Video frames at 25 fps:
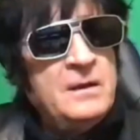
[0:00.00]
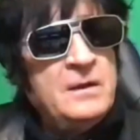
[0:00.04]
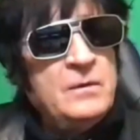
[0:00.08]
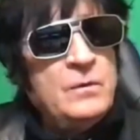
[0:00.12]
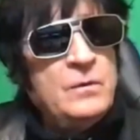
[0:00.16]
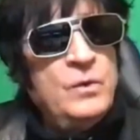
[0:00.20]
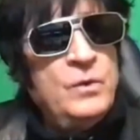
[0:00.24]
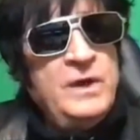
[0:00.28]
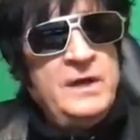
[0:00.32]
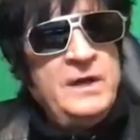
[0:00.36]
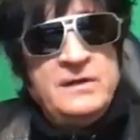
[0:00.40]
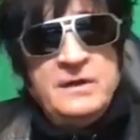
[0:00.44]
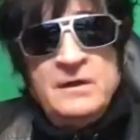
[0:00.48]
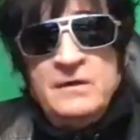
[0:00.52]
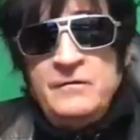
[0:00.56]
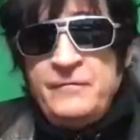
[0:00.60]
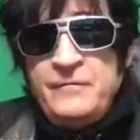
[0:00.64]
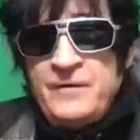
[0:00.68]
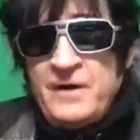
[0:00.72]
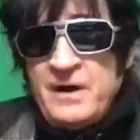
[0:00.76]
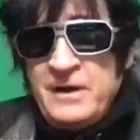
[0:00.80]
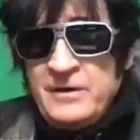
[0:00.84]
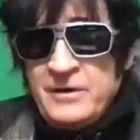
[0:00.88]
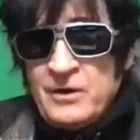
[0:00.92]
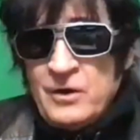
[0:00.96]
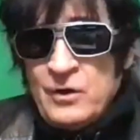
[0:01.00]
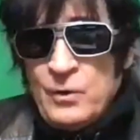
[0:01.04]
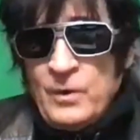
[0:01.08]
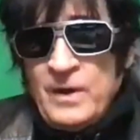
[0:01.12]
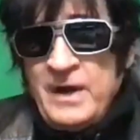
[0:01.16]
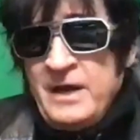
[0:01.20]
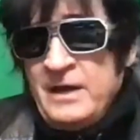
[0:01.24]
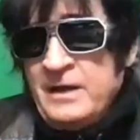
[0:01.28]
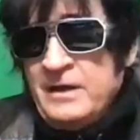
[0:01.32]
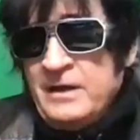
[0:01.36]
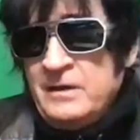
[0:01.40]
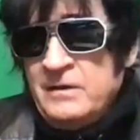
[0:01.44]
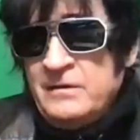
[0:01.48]
we did find our
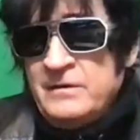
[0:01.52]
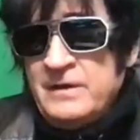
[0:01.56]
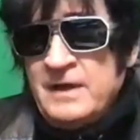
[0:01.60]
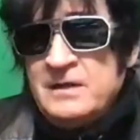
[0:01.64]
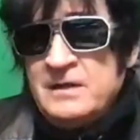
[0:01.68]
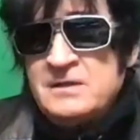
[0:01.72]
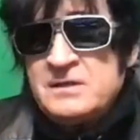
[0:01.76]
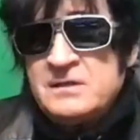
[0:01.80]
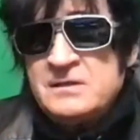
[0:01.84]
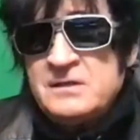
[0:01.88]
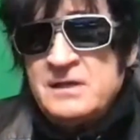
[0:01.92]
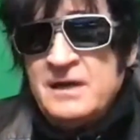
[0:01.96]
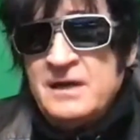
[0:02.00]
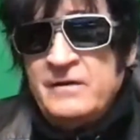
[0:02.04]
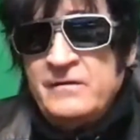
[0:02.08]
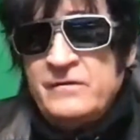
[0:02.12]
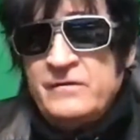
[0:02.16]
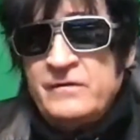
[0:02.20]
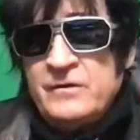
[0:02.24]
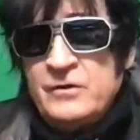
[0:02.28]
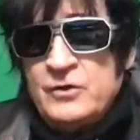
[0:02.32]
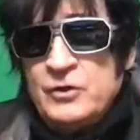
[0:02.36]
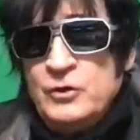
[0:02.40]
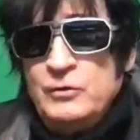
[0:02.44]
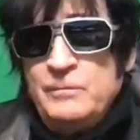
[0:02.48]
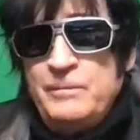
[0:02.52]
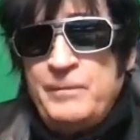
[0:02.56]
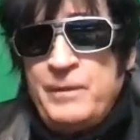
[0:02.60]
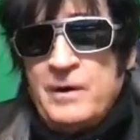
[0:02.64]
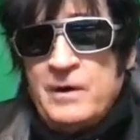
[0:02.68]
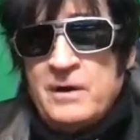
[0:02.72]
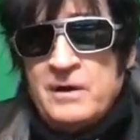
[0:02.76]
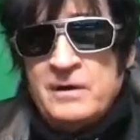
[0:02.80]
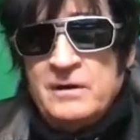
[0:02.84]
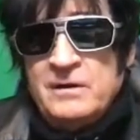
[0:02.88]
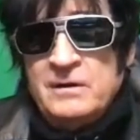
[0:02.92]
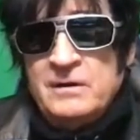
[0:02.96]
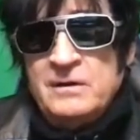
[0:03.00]
way. That's the good part.
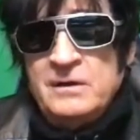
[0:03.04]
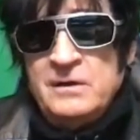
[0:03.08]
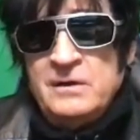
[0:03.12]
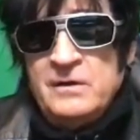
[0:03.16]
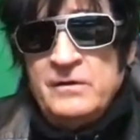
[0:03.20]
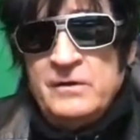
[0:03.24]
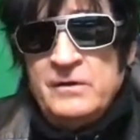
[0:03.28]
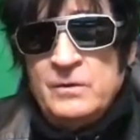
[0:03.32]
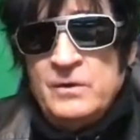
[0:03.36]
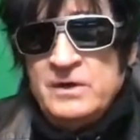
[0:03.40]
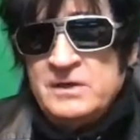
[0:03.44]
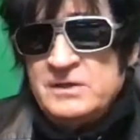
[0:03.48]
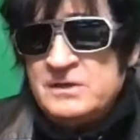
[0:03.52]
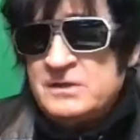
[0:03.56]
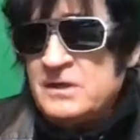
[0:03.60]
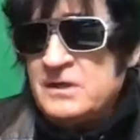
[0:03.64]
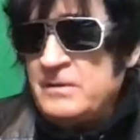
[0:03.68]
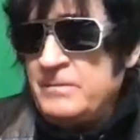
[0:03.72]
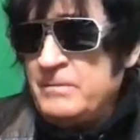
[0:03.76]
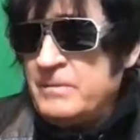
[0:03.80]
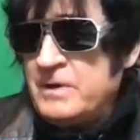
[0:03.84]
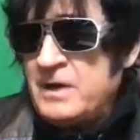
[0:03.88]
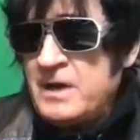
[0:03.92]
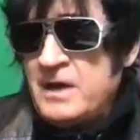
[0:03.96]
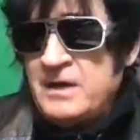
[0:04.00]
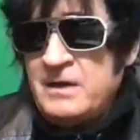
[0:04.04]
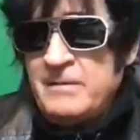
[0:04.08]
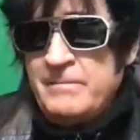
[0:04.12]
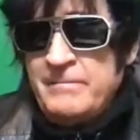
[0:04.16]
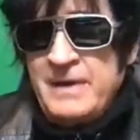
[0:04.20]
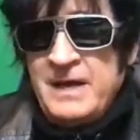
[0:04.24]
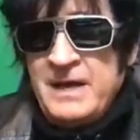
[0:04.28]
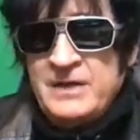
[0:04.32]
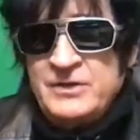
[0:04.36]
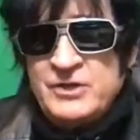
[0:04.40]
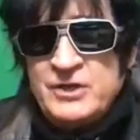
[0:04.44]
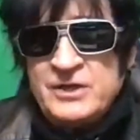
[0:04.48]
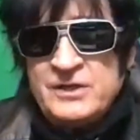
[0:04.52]
There was some kind of
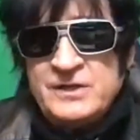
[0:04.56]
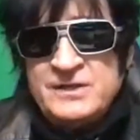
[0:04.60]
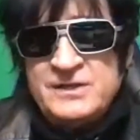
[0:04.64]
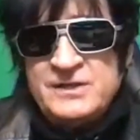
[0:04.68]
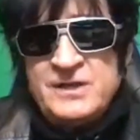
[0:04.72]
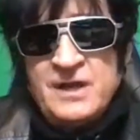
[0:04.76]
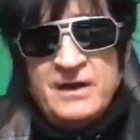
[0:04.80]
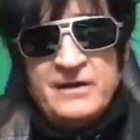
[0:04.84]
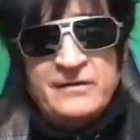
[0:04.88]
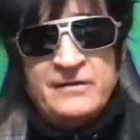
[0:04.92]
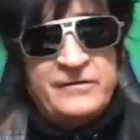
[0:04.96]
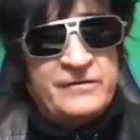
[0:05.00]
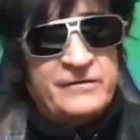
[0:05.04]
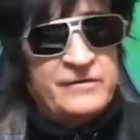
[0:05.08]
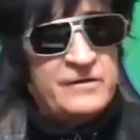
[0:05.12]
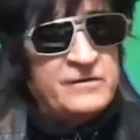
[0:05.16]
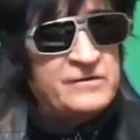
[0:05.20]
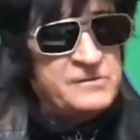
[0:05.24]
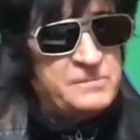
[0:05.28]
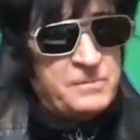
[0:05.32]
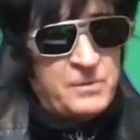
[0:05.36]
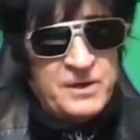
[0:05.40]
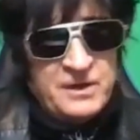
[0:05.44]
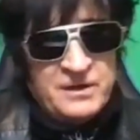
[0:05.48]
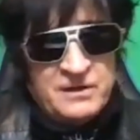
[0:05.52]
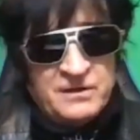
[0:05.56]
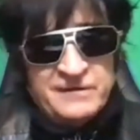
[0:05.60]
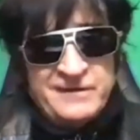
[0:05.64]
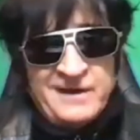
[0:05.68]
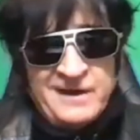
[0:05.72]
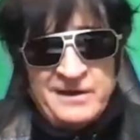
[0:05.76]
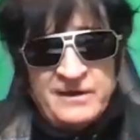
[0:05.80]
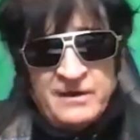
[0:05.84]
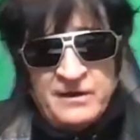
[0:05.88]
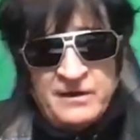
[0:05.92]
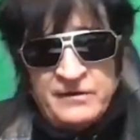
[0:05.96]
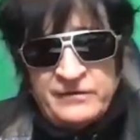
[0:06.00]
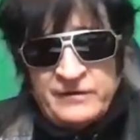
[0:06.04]
magic dust sprinkled
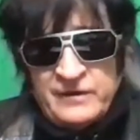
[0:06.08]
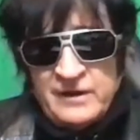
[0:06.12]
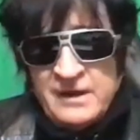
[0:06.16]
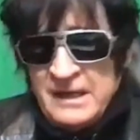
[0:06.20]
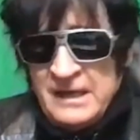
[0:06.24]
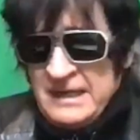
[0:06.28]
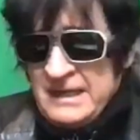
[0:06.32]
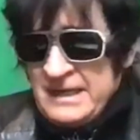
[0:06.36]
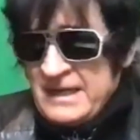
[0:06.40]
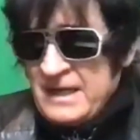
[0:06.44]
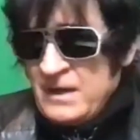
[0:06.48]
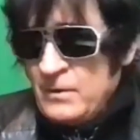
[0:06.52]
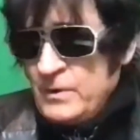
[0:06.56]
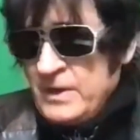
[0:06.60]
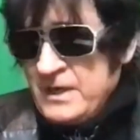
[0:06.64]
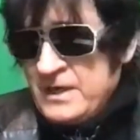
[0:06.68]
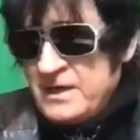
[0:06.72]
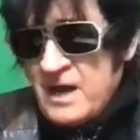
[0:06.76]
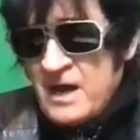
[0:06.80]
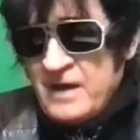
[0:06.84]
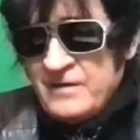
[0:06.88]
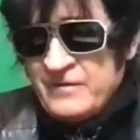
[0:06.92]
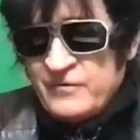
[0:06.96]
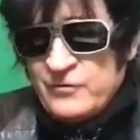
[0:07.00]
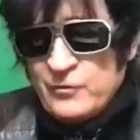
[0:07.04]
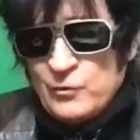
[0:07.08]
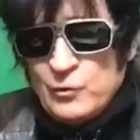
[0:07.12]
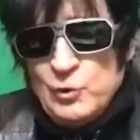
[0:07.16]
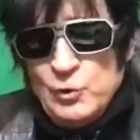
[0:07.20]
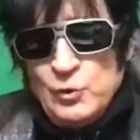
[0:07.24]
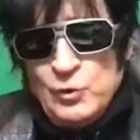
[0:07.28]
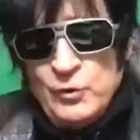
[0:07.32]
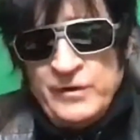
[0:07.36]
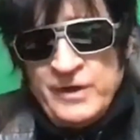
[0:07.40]
on us, and we got through